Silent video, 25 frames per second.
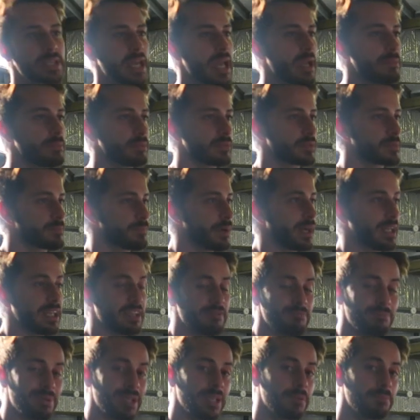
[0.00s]
tables, but
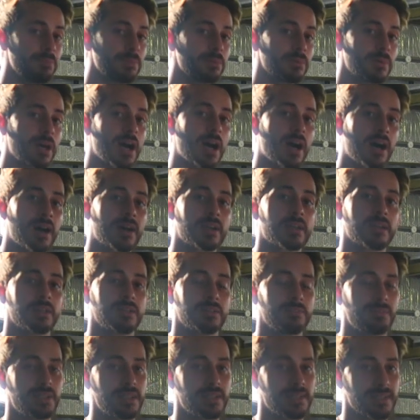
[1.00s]
if people are going
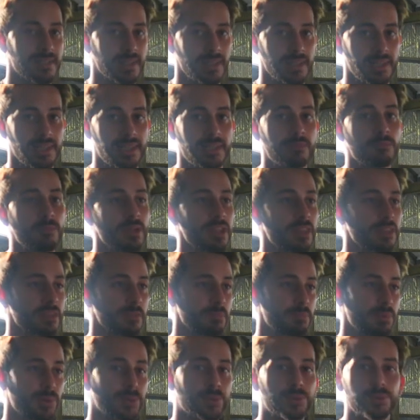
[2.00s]
to be silly with the
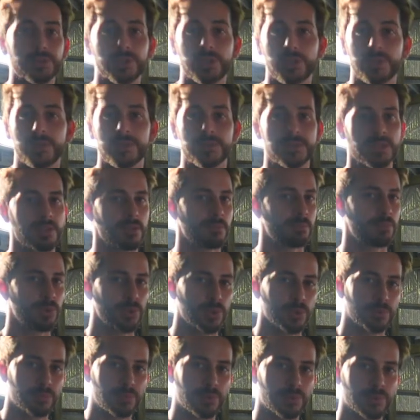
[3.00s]
pool cues and the
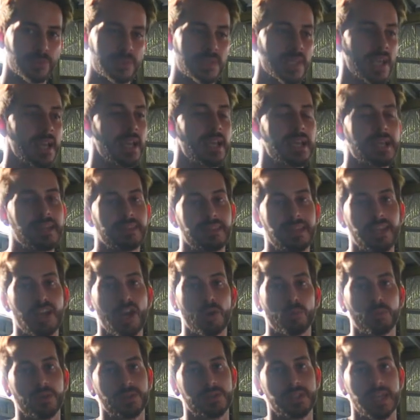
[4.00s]
pool balls, then
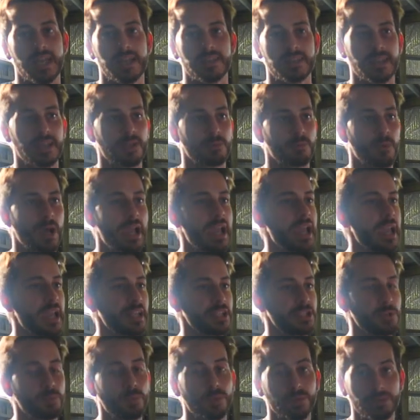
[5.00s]
I will take that away
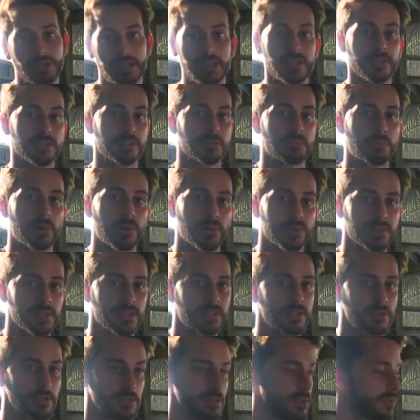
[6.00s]
and you will need a
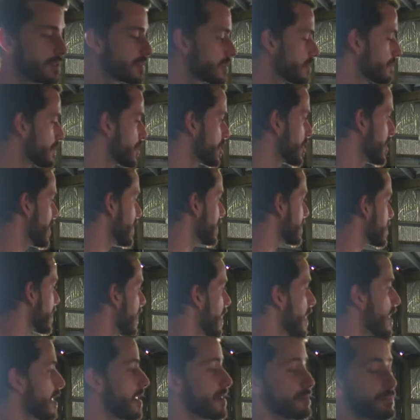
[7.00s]
deposit to use the machines.
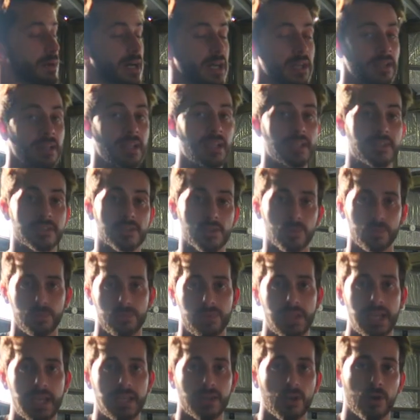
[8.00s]
But until
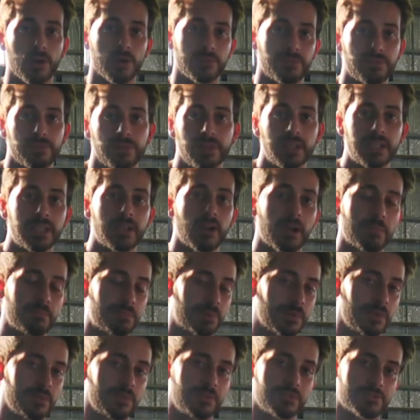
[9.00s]
then, hopefully I'm
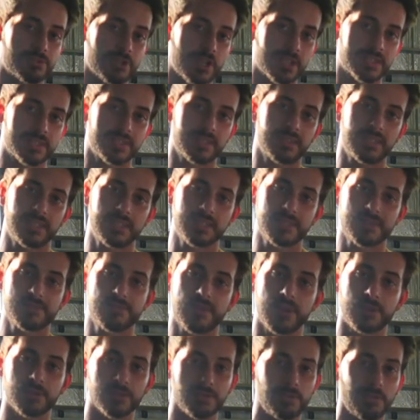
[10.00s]
putting the trust in the
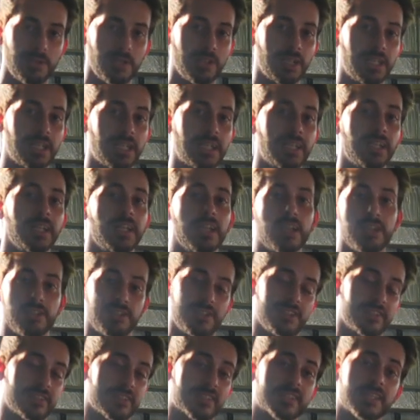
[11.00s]
Innisfail community.
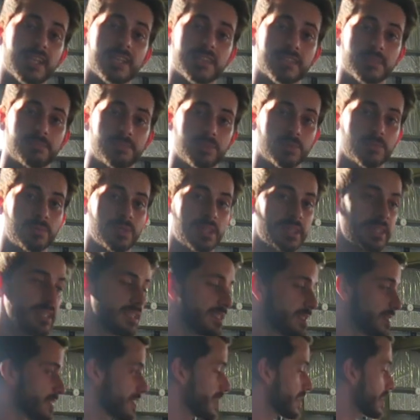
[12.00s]
Use the sensible with
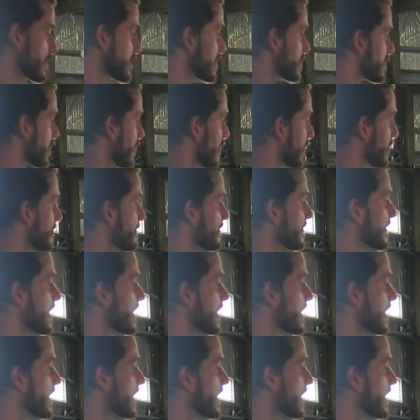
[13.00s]
these things. So